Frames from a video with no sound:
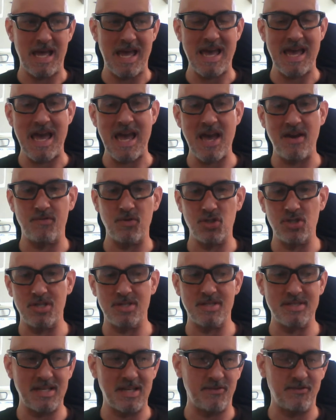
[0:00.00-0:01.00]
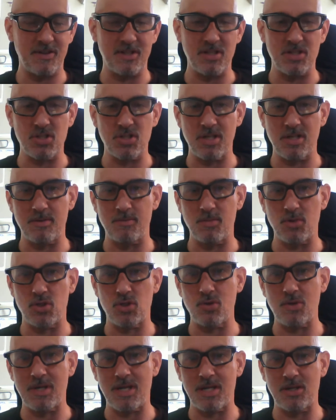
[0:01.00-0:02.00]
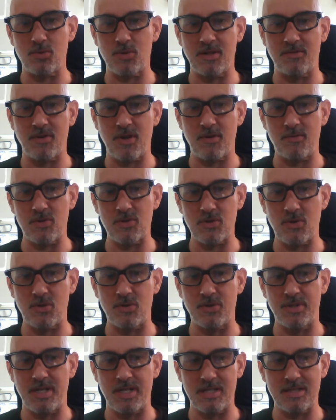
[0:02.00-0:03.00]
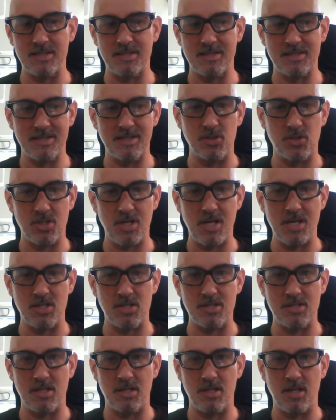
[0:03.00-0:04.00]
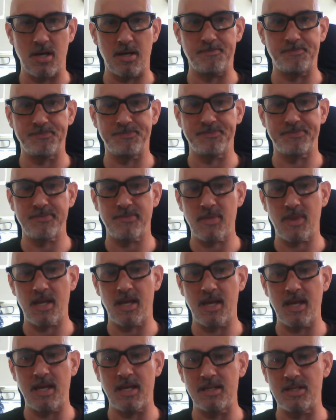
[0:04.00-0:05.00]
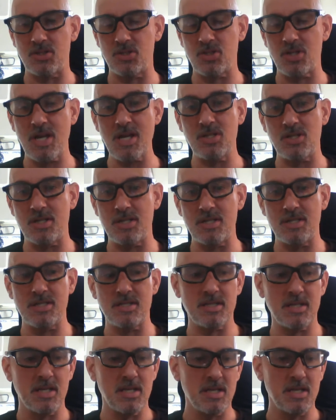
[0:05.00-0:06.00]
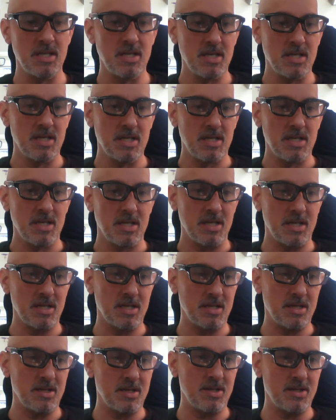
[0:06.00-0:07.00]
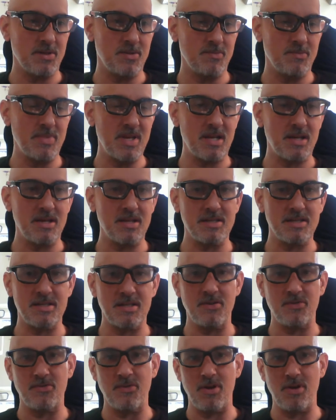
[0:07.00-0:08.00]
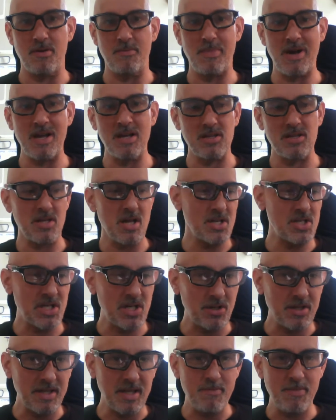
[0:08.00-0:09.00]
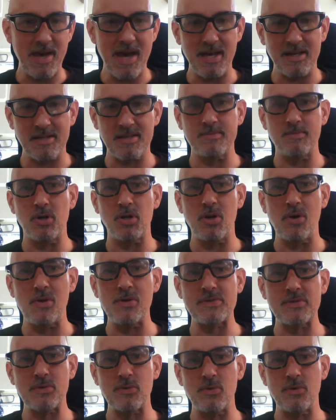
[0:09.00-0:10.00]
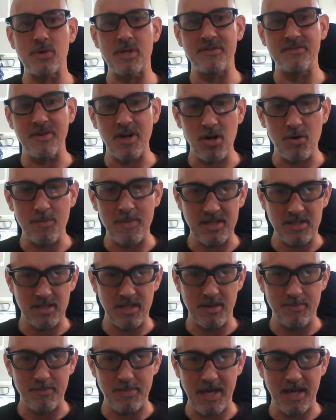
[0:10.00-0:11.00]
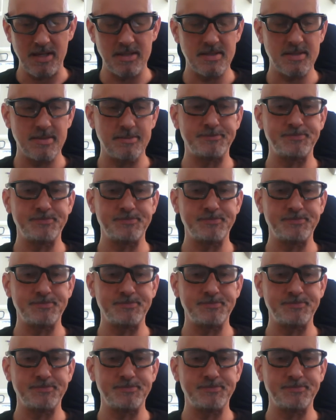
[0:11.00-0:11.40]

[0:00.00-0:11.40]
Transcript: averages at finishing, maturing at 25 years old, that it still changes a lot. And it changes because of biological impacts, but also environmental impacts.